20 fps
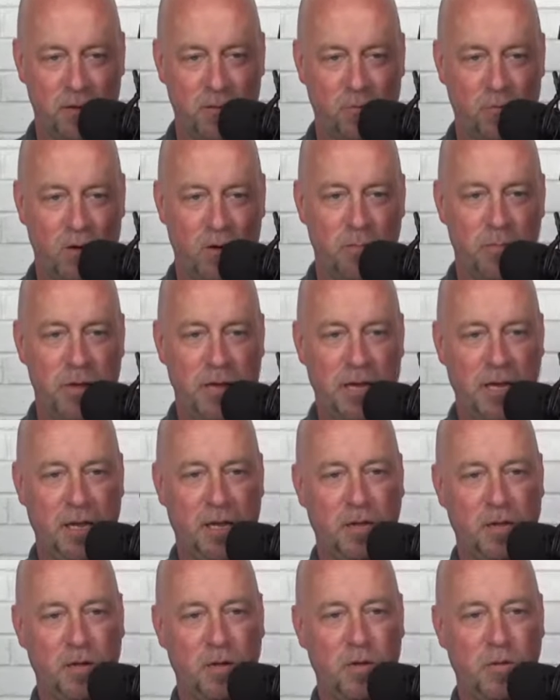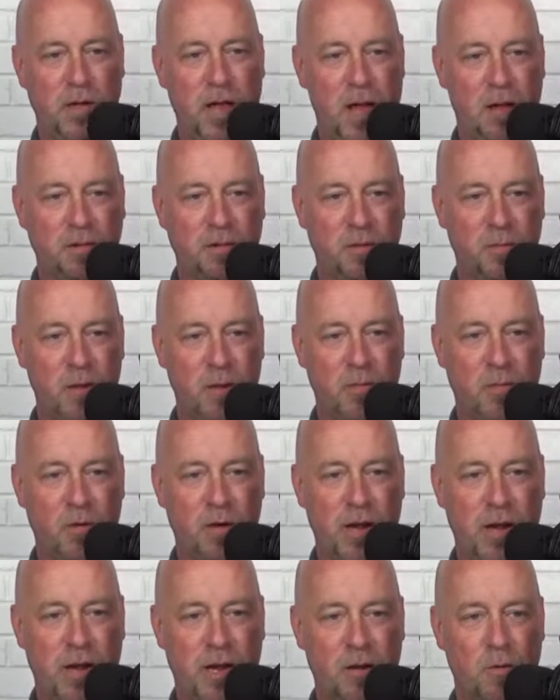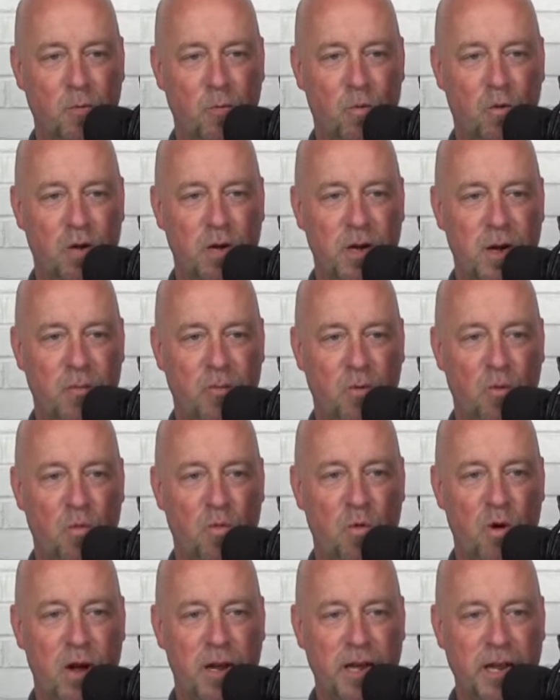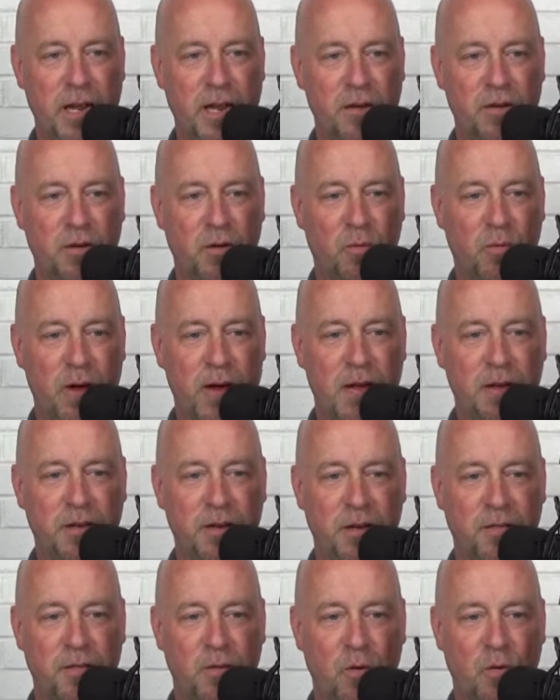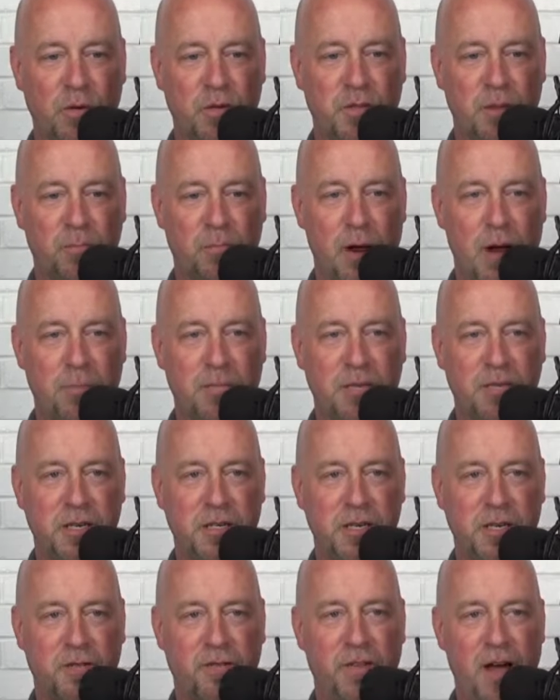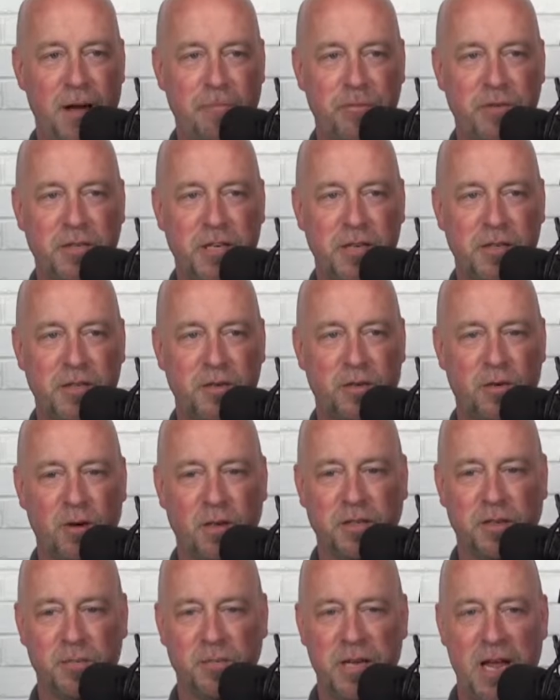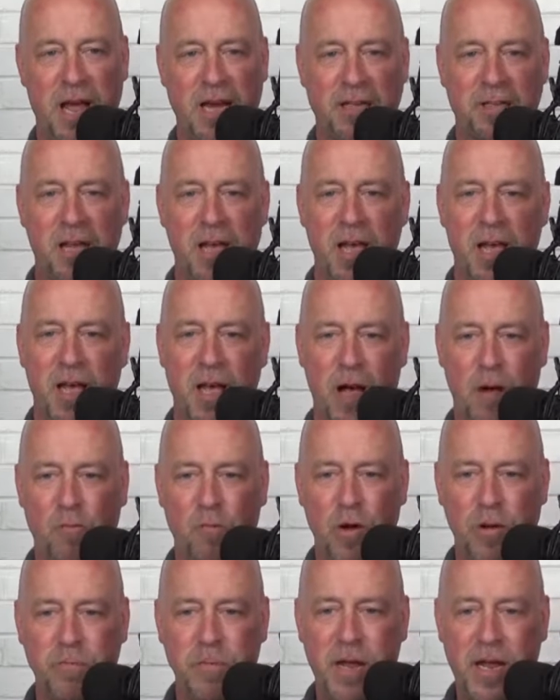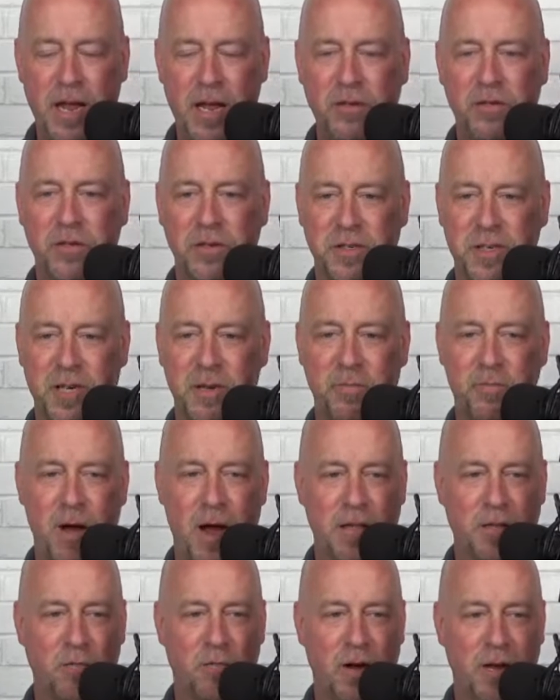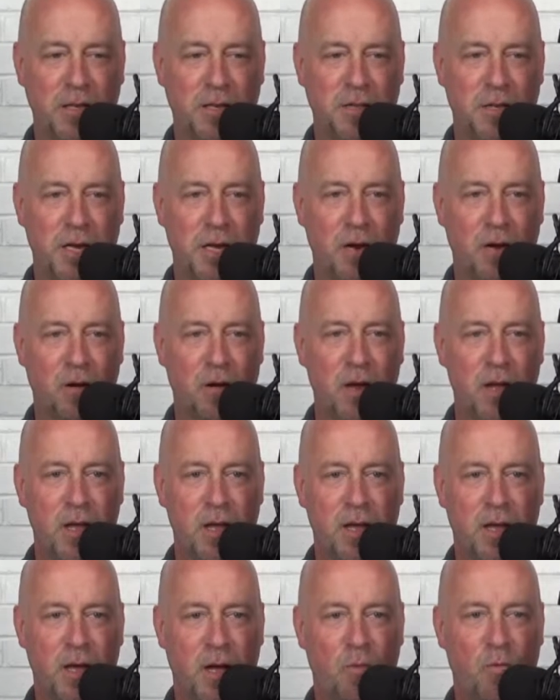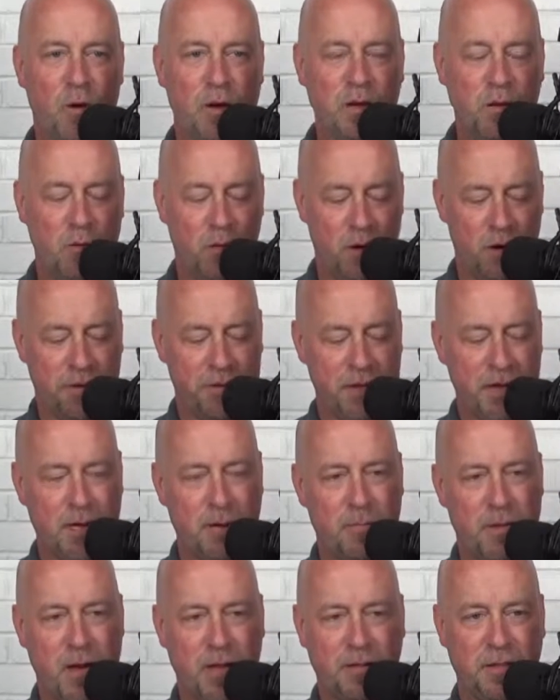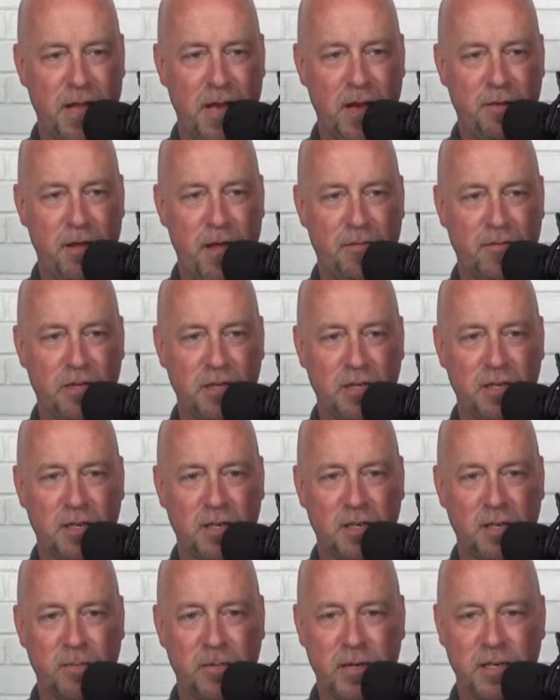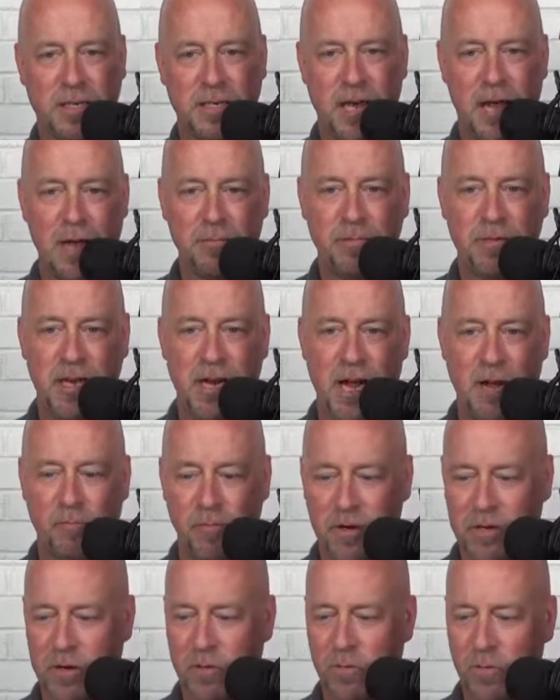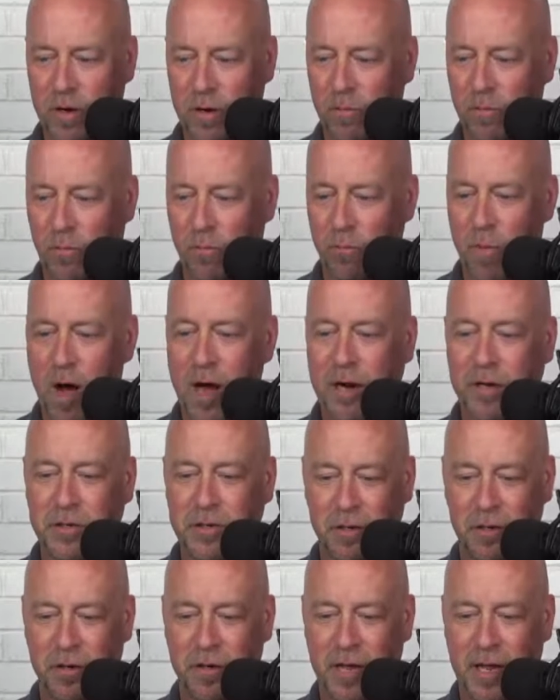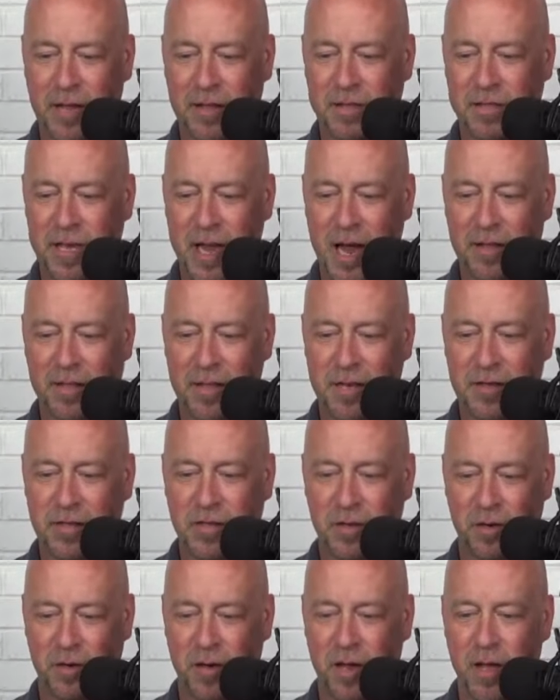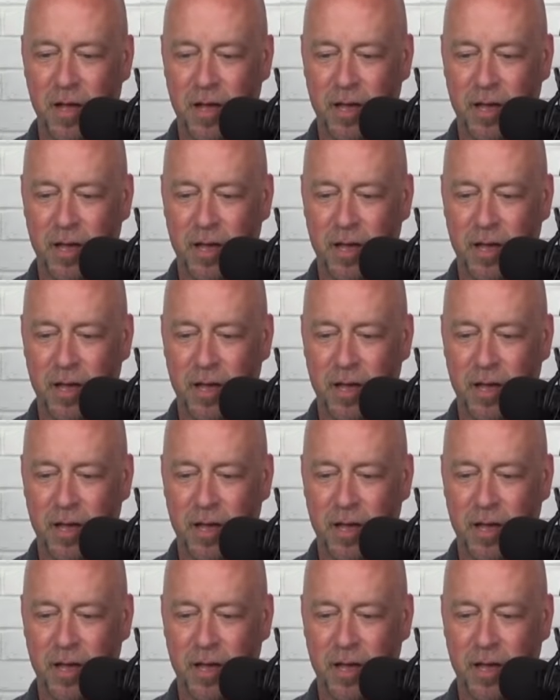will be the new council member in Ward number 1 in Durant. And, of course, the Proposition 5% tourism tax. I would be interested, by the way, to hear what you all think about that. I have just a little bit of time tonight. We do want to monitor, again, Southeastern